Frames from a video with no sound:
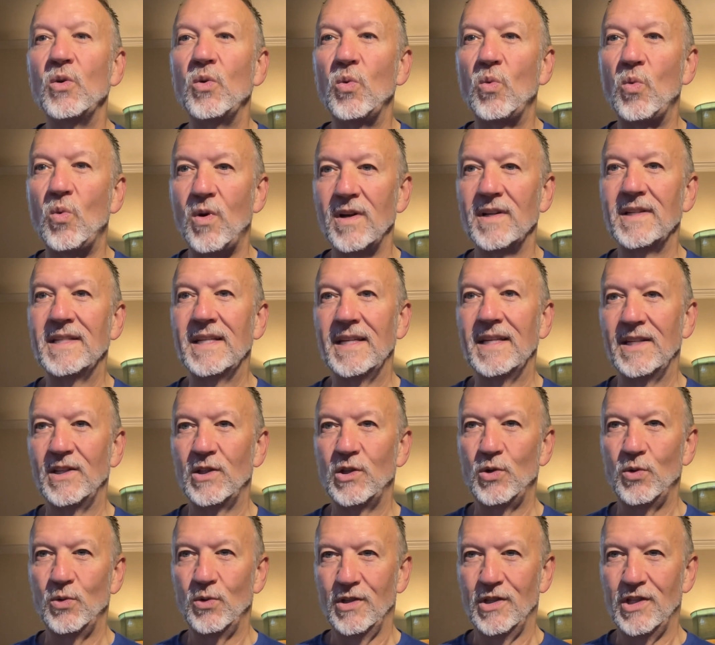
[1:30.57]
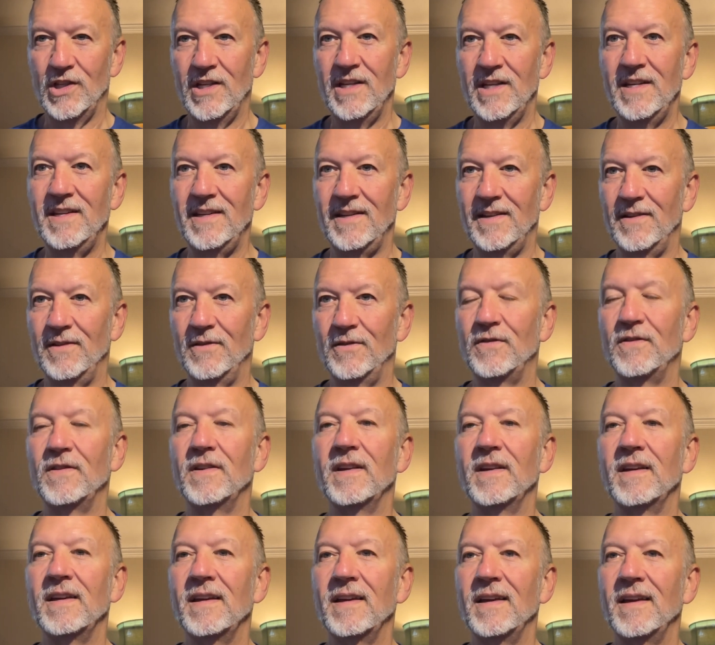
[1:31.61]
wanting to achieve
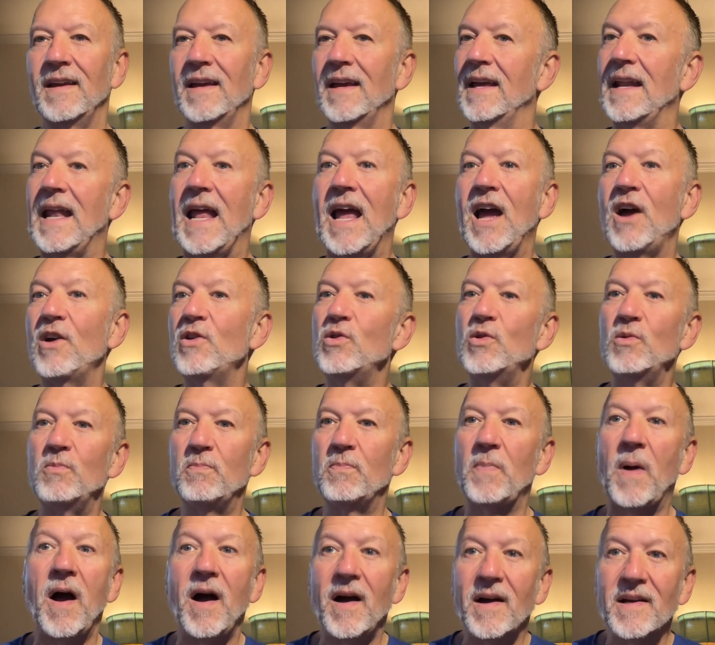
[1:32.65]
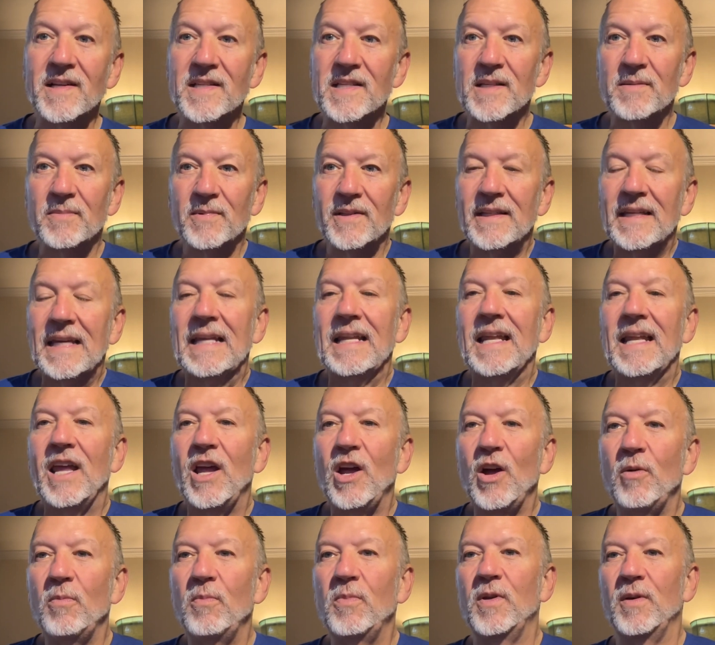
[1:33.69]
and how you possibly can
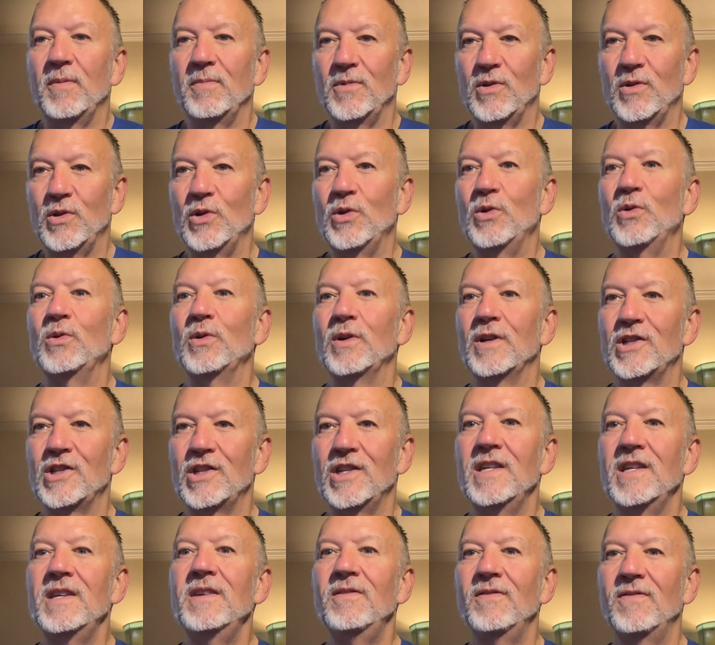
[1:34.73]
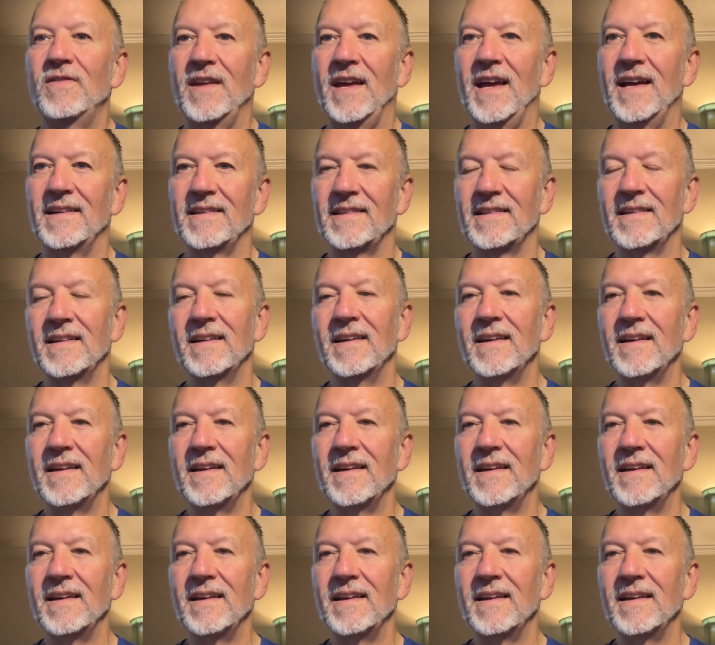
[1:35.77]
help them to achieve that.